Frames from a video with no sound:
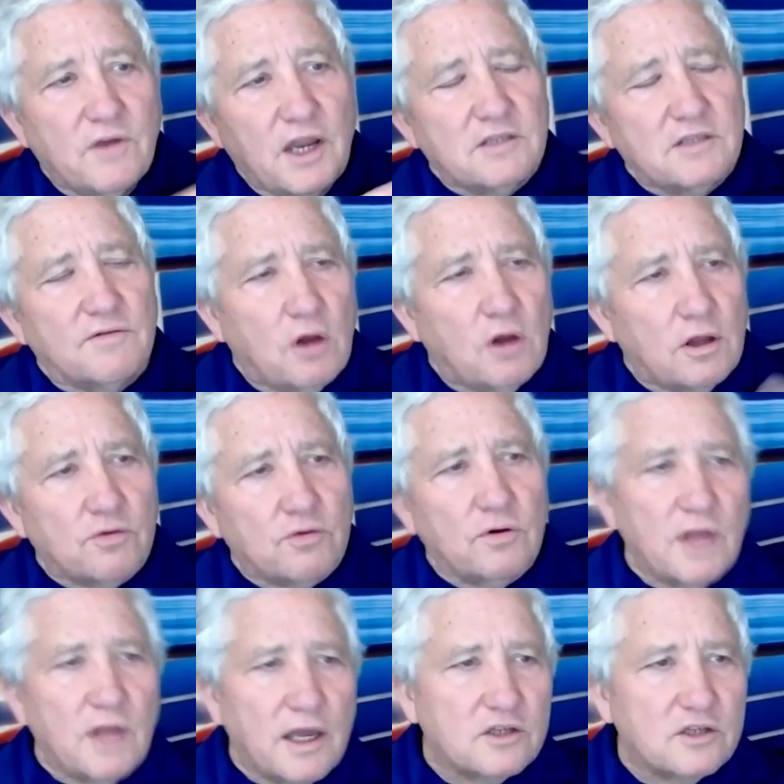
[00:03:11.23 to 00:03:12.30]
guys have thought
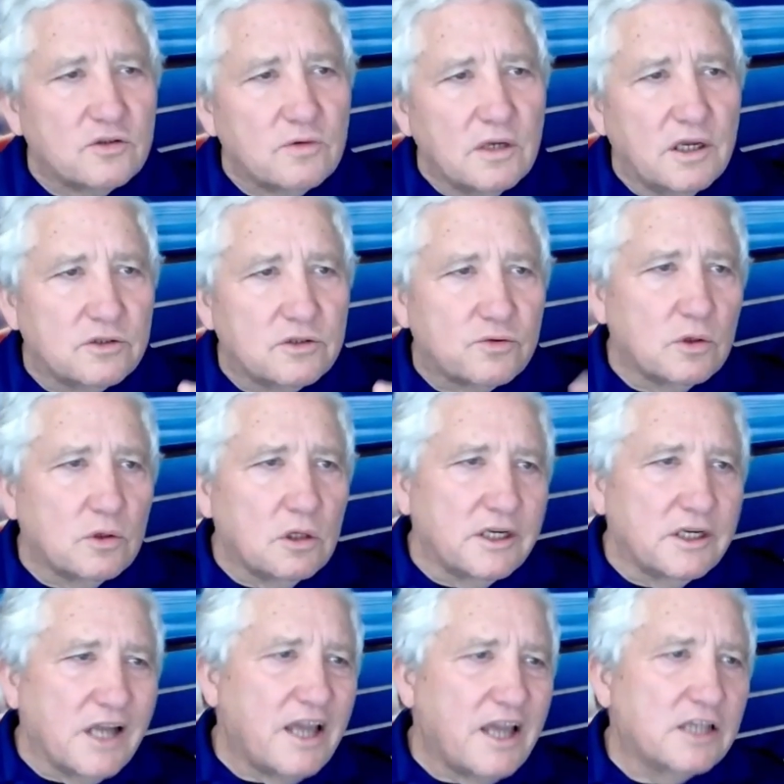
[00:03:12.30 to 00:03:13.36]
through that is, is
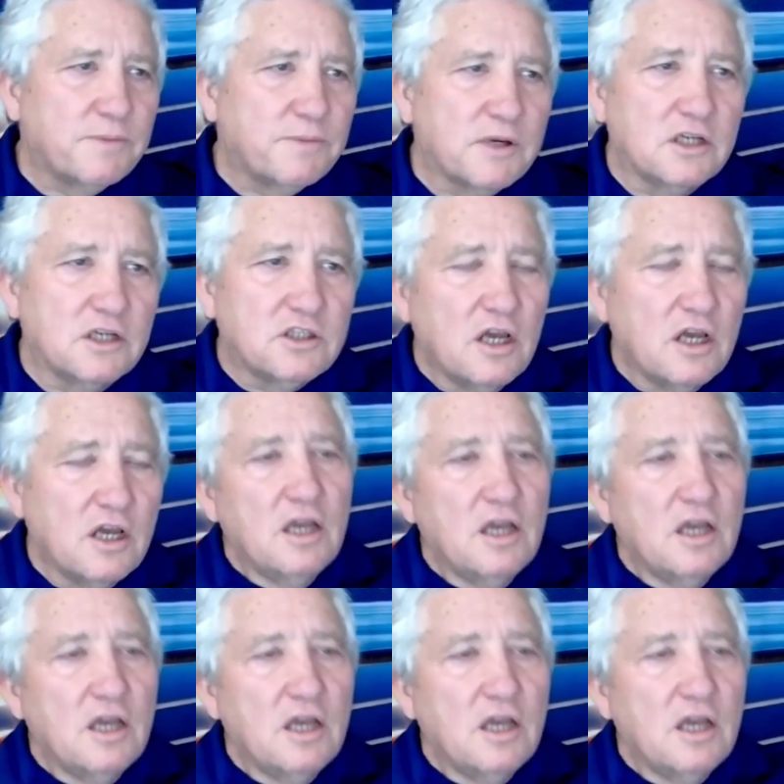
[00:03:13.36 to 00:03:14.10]
really nice because